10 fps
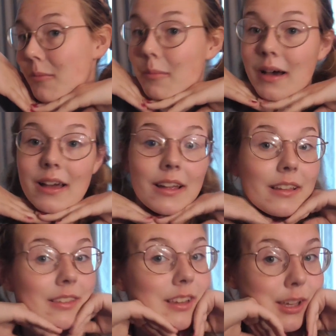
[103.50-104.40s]
my
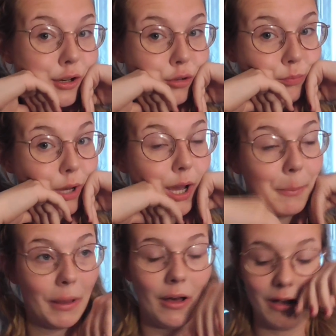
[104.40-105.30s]
skin
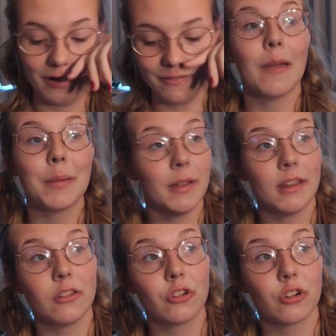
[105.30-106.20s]
pop off. I
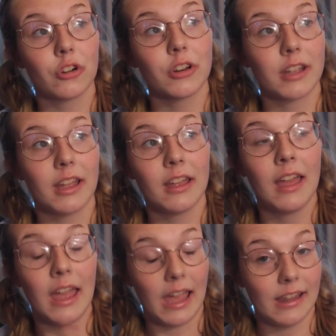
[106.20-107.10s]
made sure to get
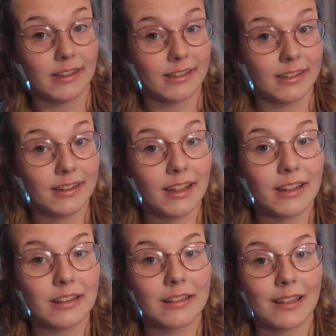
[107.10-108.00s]
LED
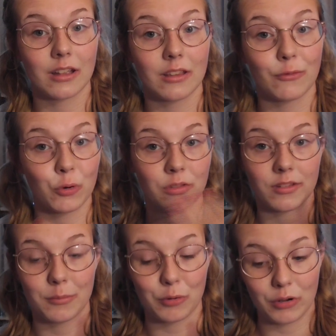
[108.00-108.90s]
lights because of course
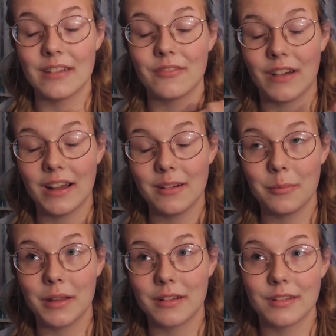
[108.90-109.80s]
they're more
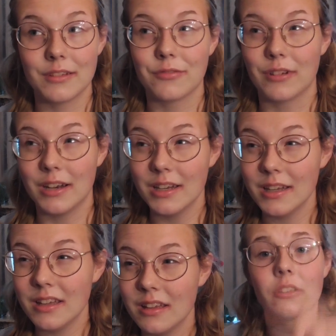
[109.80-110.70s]
environmentally
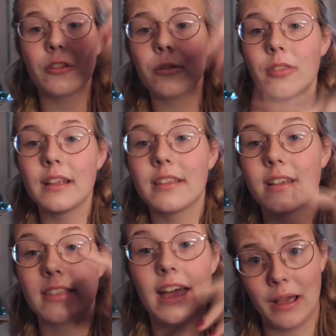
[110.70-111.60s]
friendly. Just little things
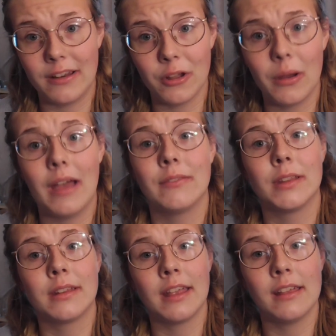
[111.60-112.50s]
like that. I don't have
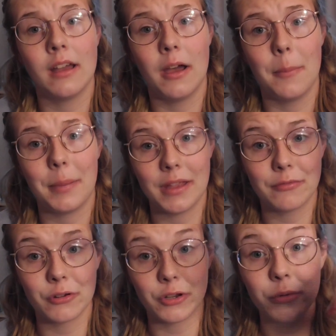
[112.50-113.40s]
to pay
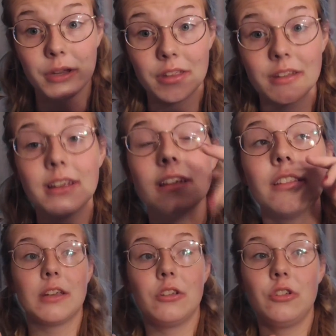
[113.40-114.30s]
for utilities.
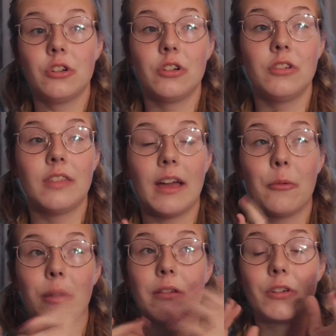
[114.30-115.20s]
Make sure
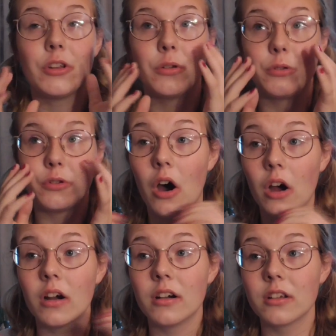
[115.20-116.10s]
that whenever you
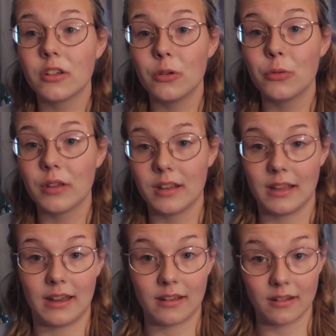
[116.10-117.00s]
are using
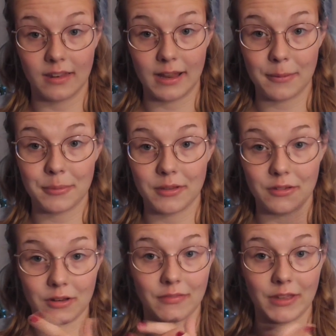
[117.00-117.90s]
lamps and
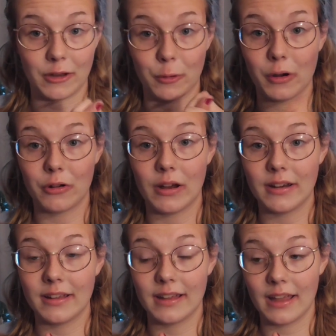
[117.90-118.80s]
stuff that you are
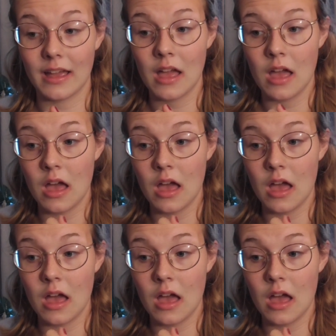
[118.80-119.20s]
trying to get